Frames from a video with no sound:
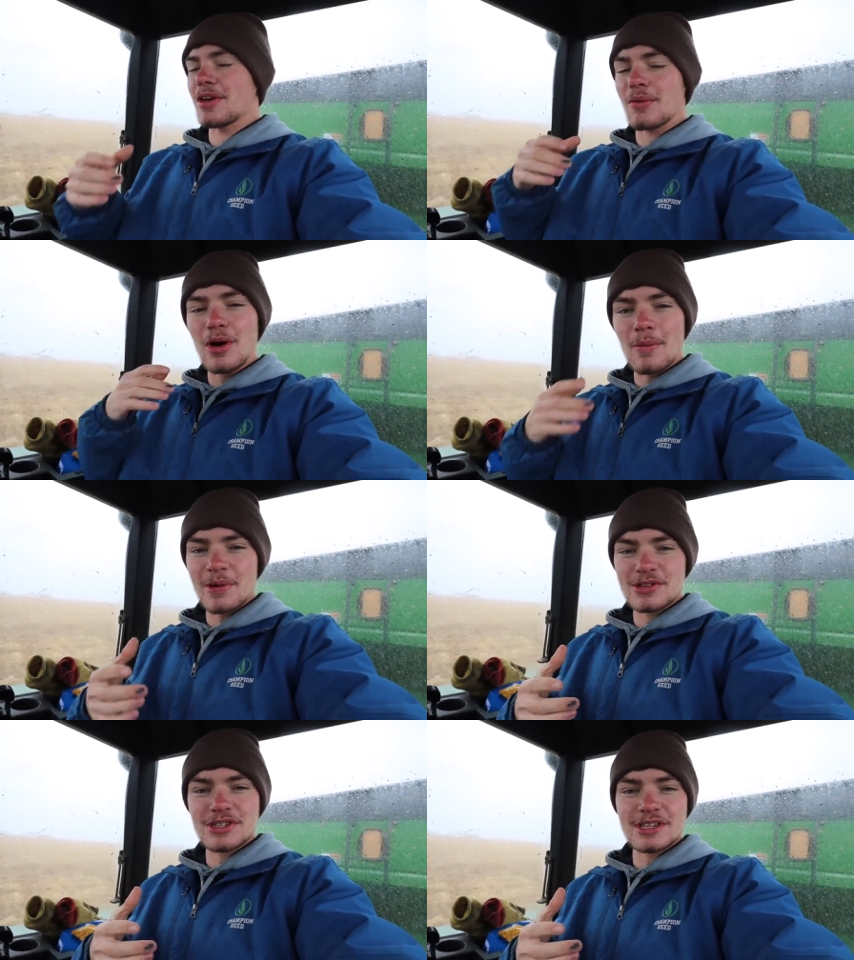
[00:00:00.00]
it will
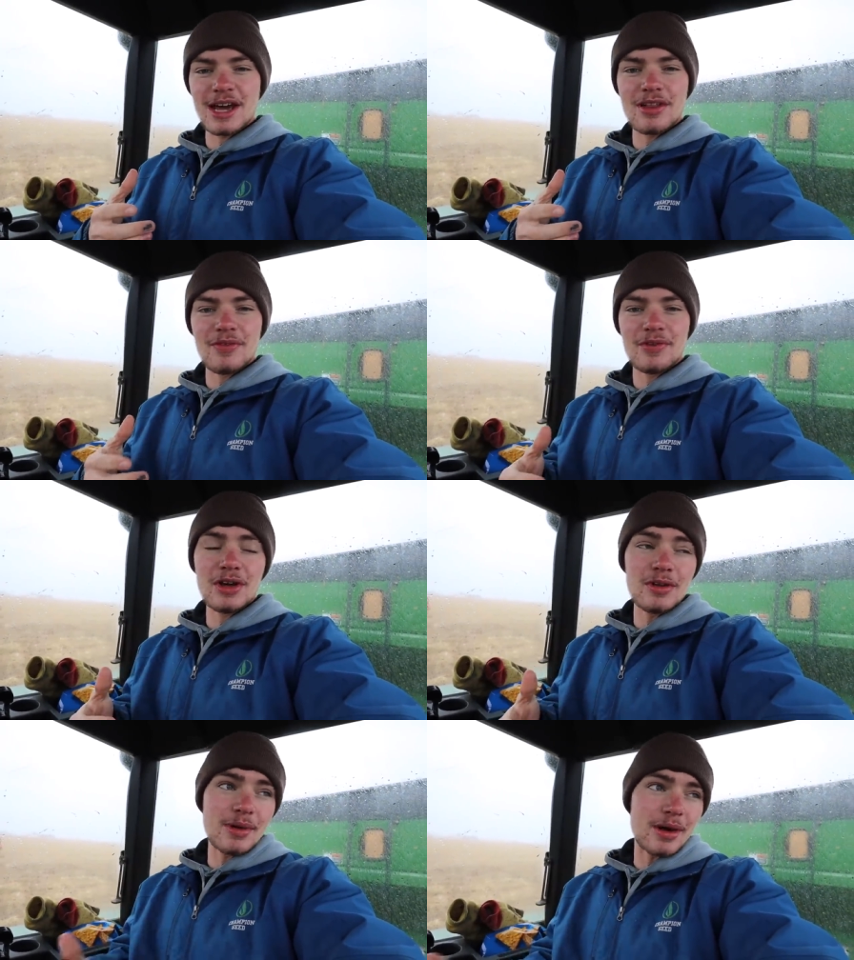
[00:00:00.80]
push us out of the
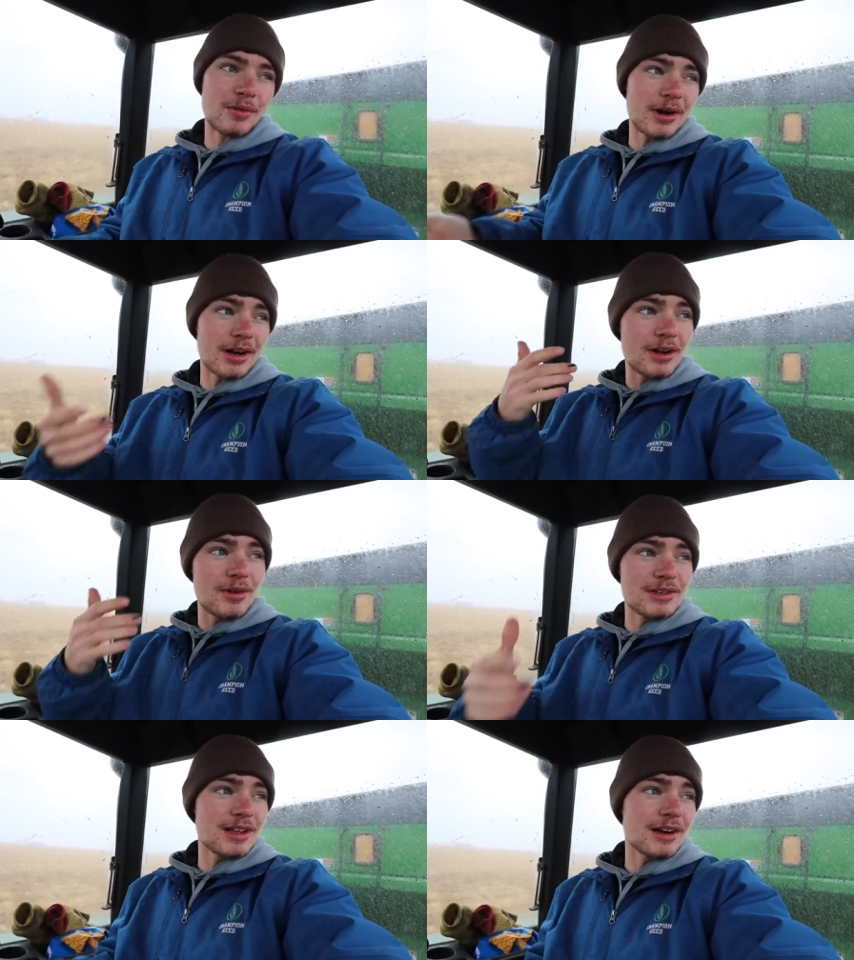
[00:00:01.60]
field, but we're going to
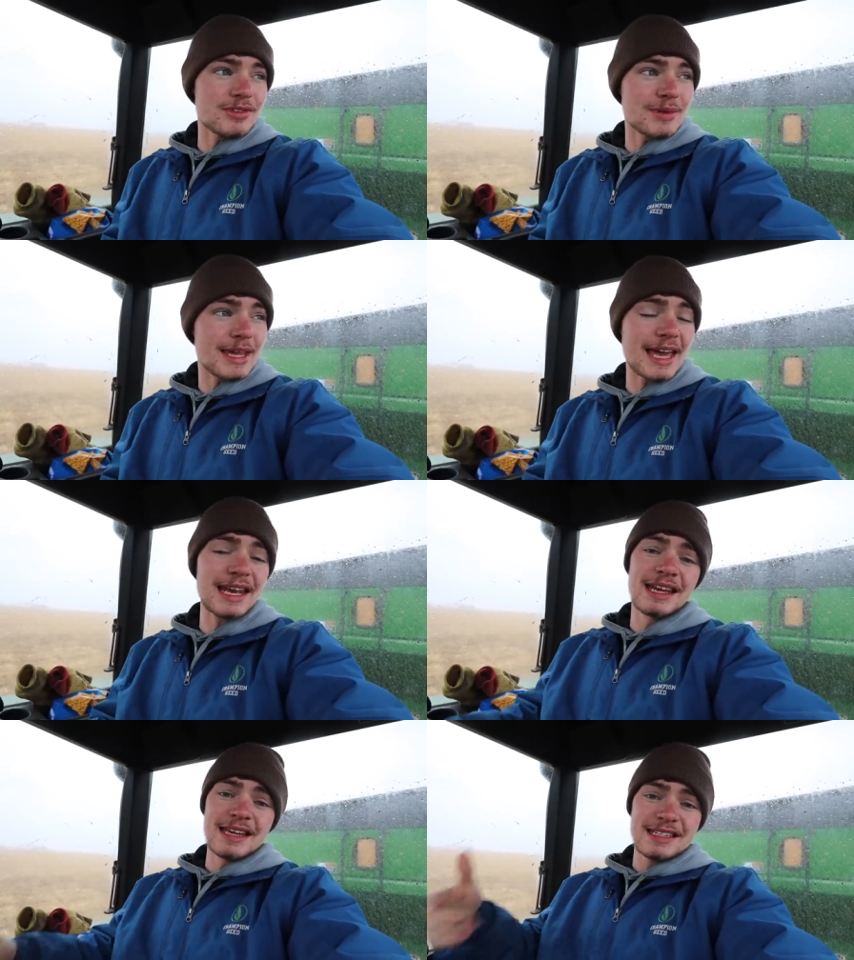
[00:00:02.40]
go as long as we
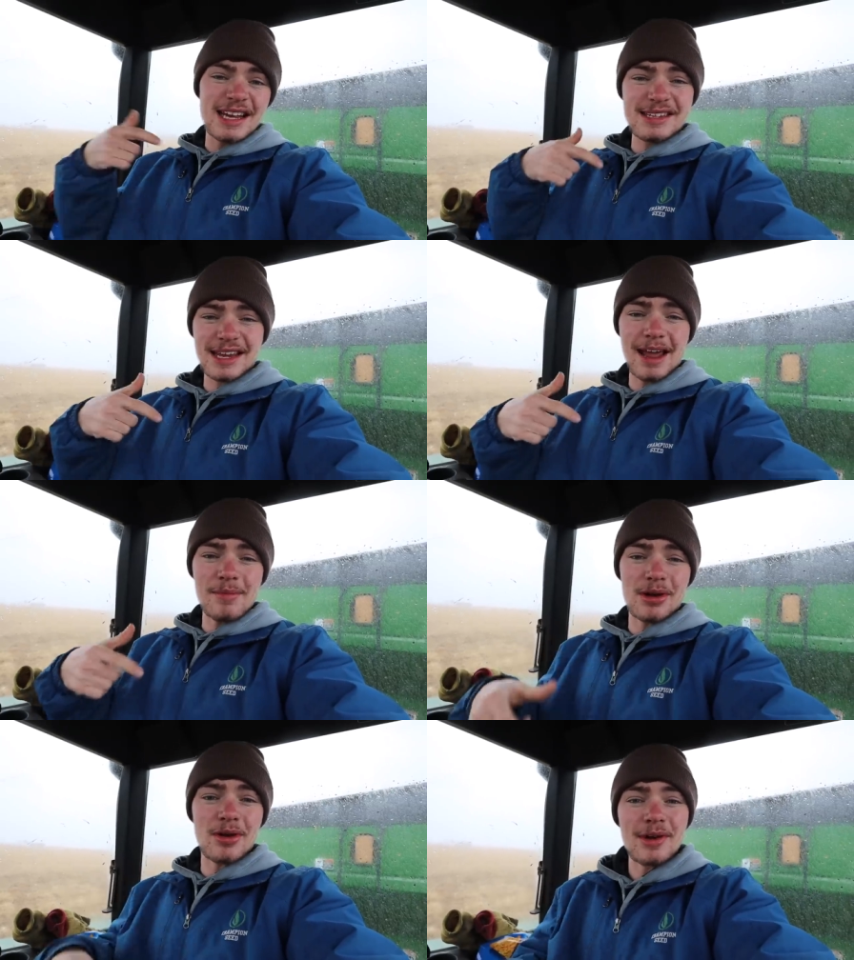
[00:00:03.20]
can. Sounds like
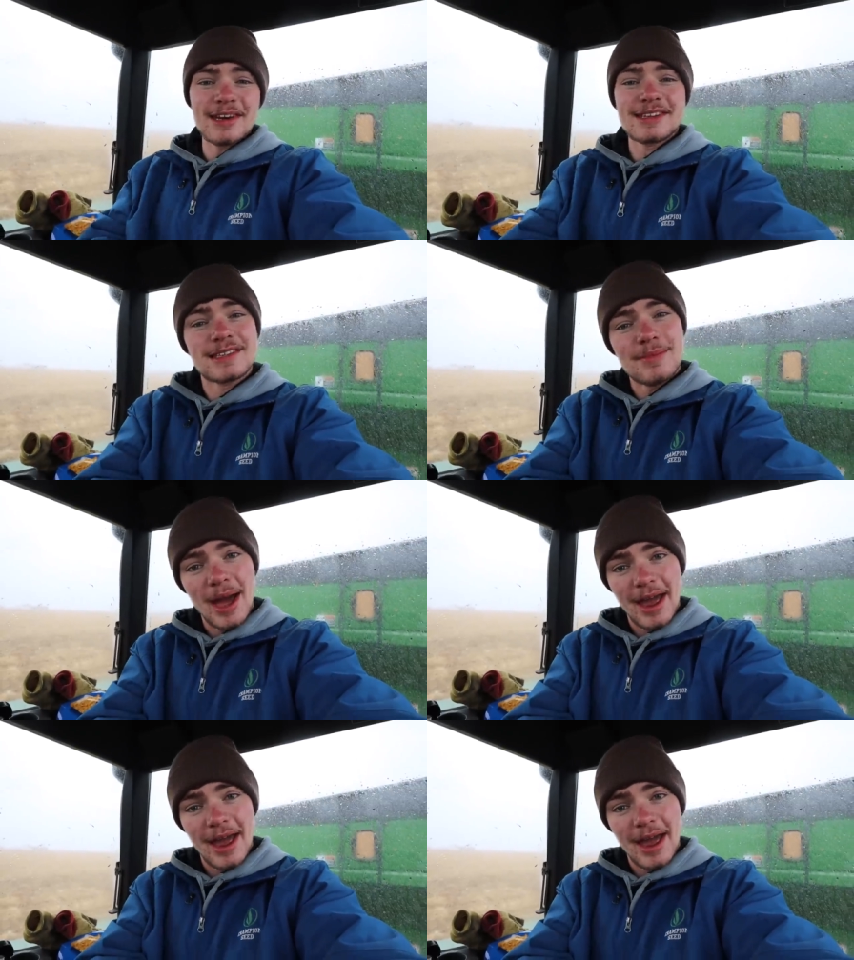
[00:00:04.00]
I'm going to go get a semi.